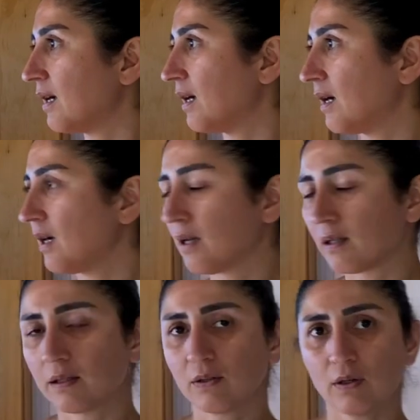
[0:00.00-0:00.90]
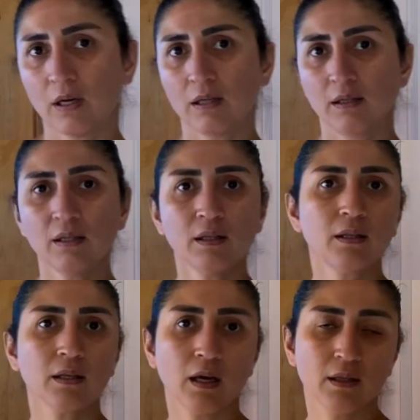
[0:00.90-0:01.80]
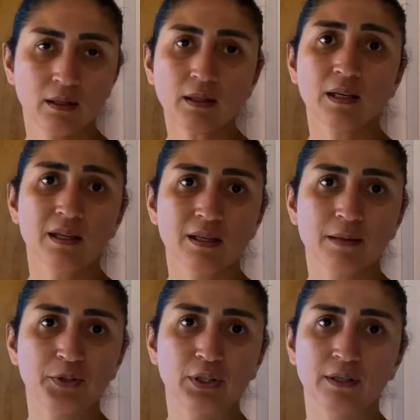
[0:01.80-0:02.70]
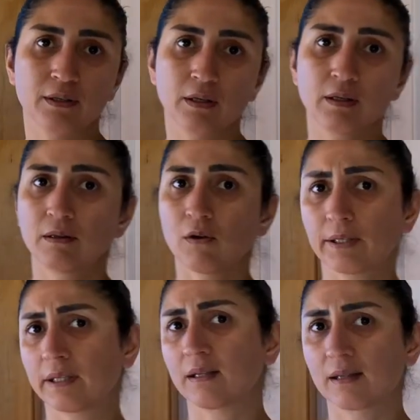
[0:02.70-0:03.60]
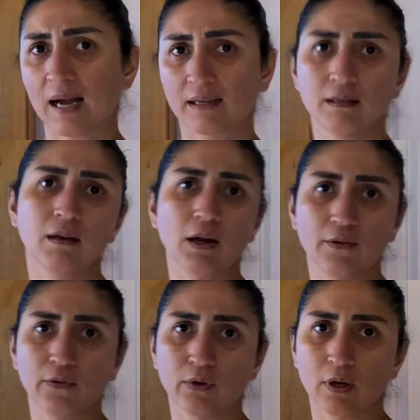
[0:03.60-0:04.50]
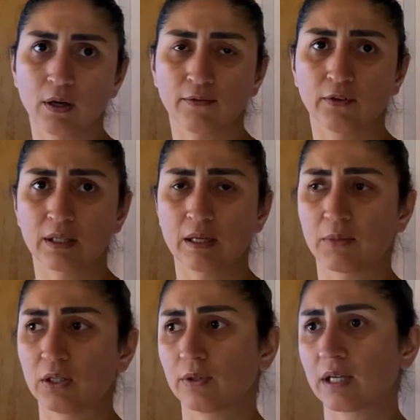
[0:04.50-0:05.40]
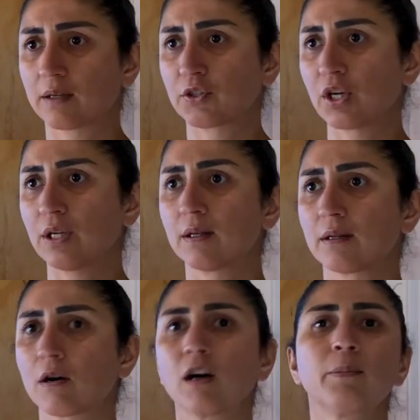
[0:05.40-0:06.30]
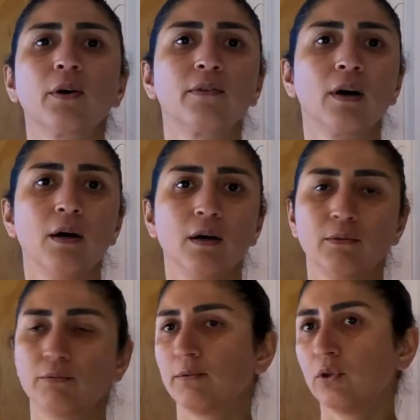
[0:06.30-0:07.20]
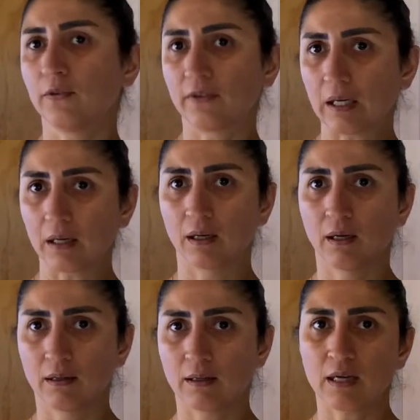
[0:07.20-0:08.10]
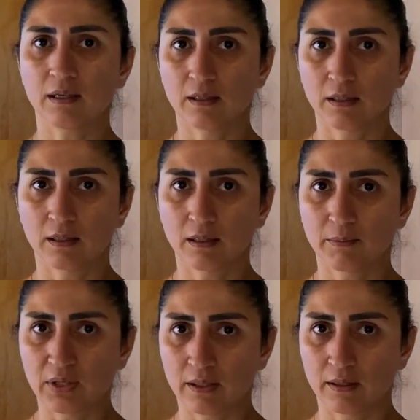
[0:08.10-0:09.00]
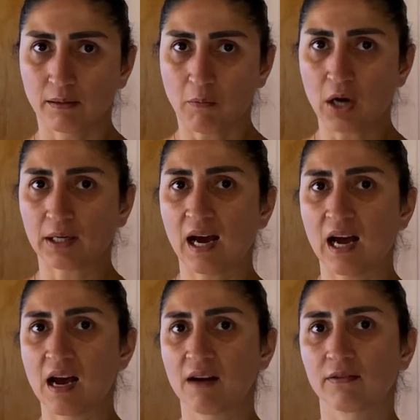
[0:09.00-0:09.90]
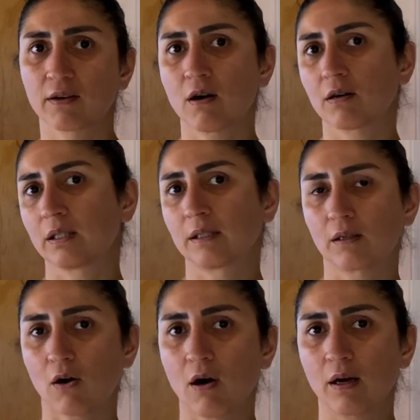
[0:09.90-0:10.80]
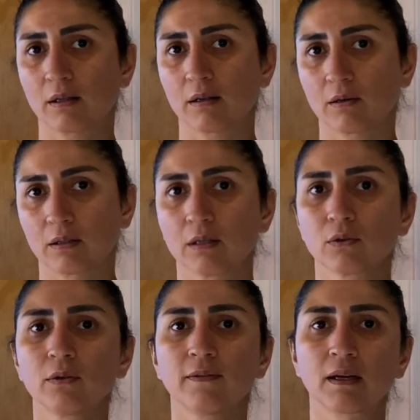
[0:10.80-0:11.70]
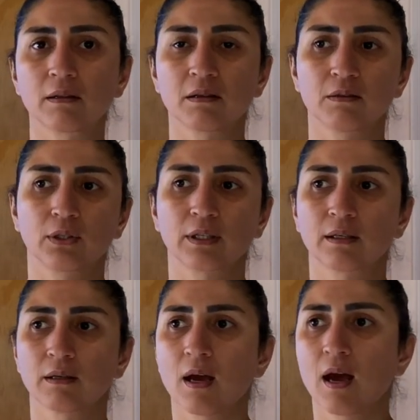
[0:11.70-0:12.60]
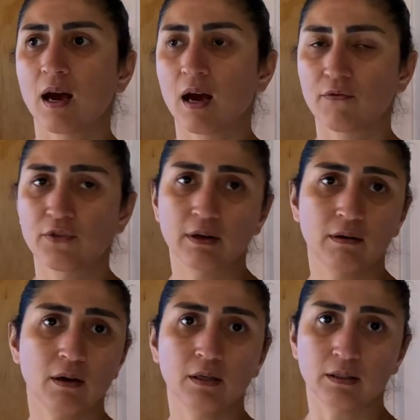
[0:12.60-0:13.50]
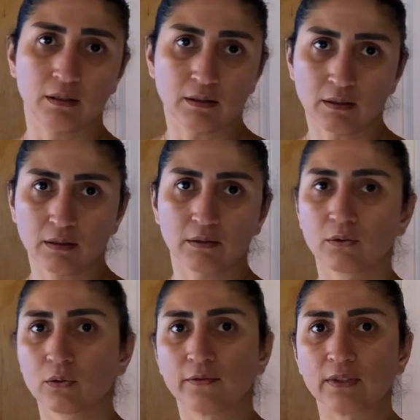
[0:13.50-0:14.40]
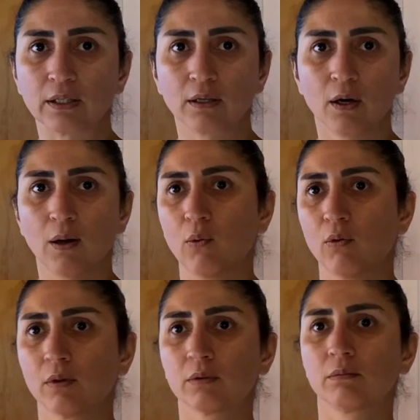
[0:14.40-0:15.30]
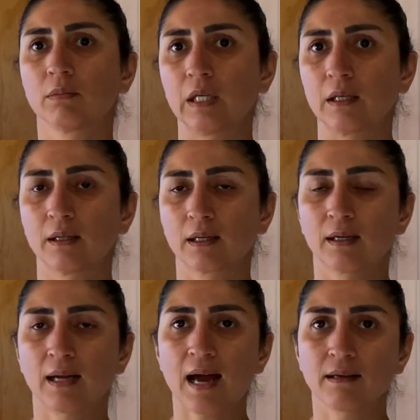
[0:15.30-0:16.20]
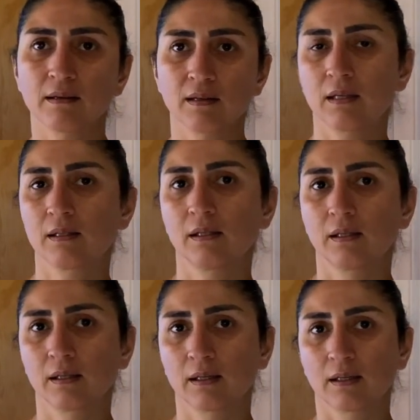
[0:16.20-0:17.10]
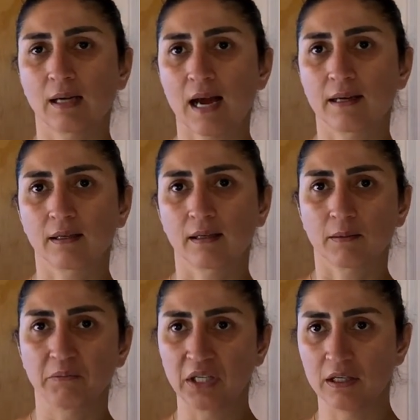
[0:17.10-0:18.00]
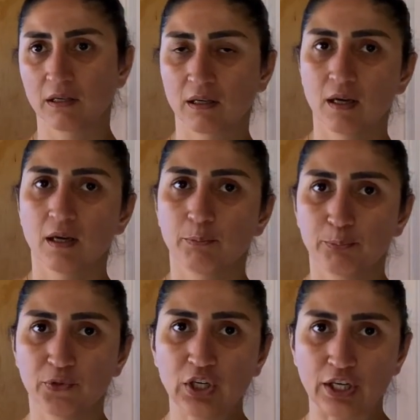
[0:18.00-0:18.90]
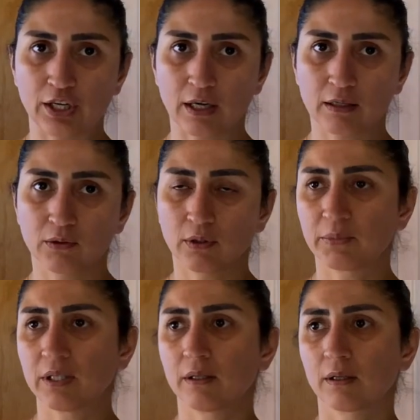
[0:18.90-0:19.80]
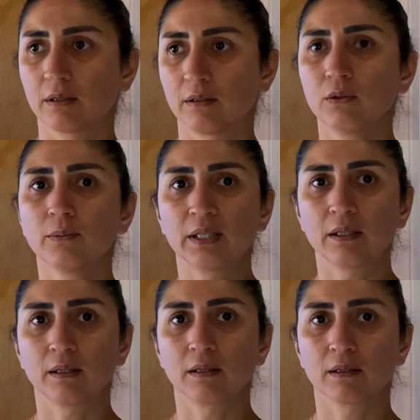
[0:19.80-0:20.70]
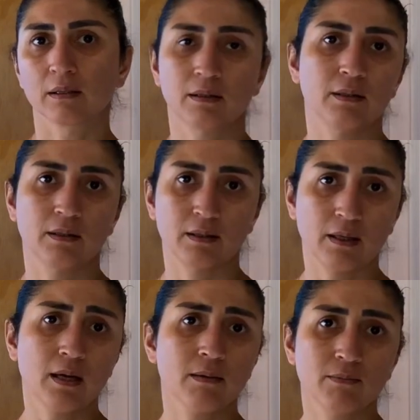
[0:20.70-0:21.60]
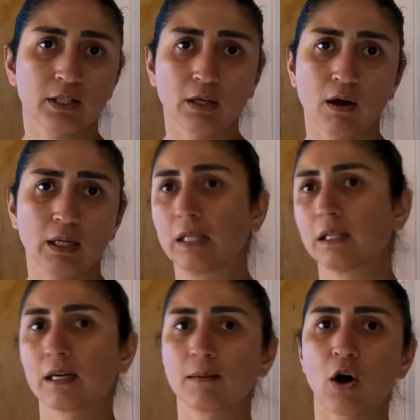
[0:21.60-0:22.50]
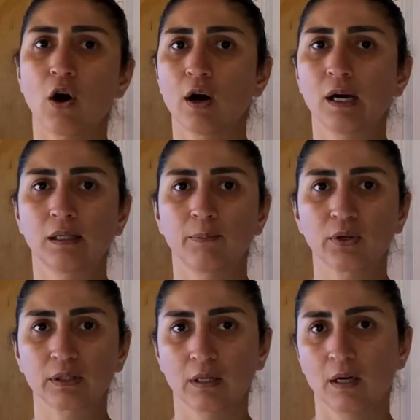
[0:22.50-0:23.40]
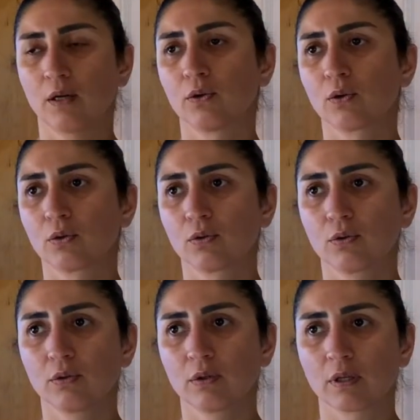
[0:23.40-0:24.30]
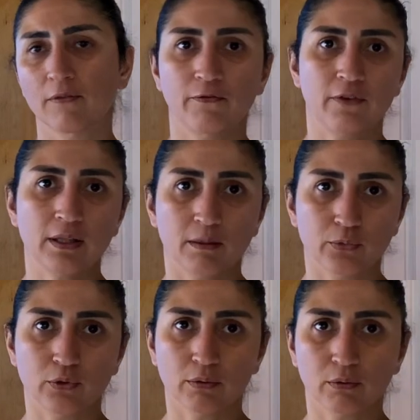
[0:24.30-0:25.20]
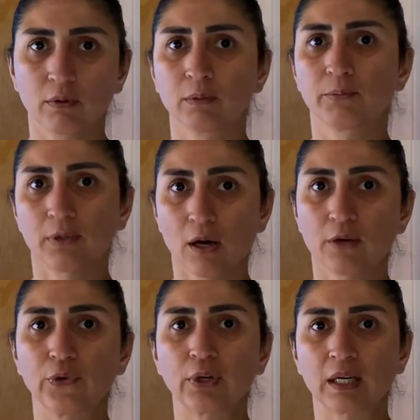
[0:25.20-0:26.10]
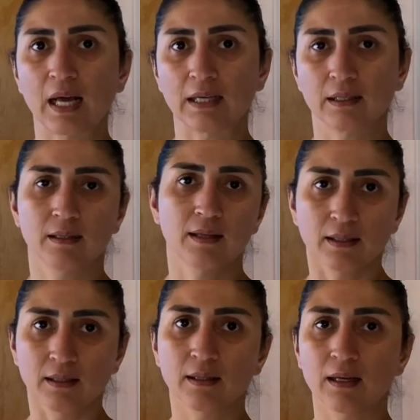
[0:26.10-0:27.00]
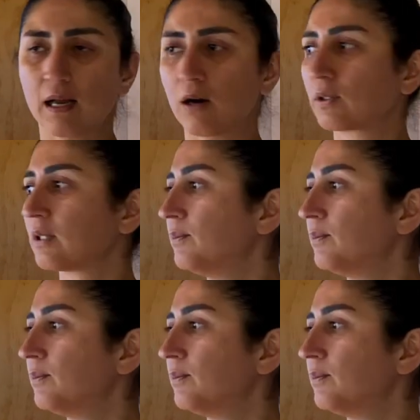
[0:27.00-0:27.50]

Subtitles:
This exemption is not exactly like for example, you can change the type of roofing. The existing building might have concrete tiles on the roof, and then you can have the color steel roofing, or the cladding. The existing cladding can be brick, and you're building a new building, same size, same height, but you use weatherboard or plywood cladding. That is allowed.